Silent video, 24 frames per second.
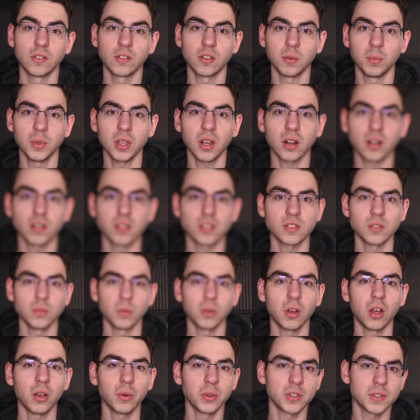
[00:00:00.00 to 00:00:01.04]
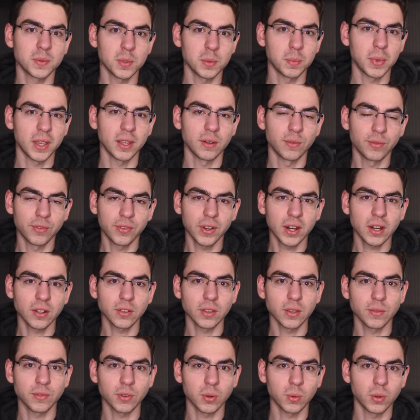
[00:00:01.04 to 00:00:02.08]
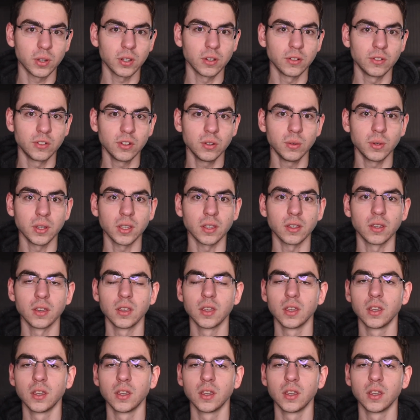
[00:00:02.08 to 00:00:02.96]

to be honest, you will always be paid fairly for what you're doing.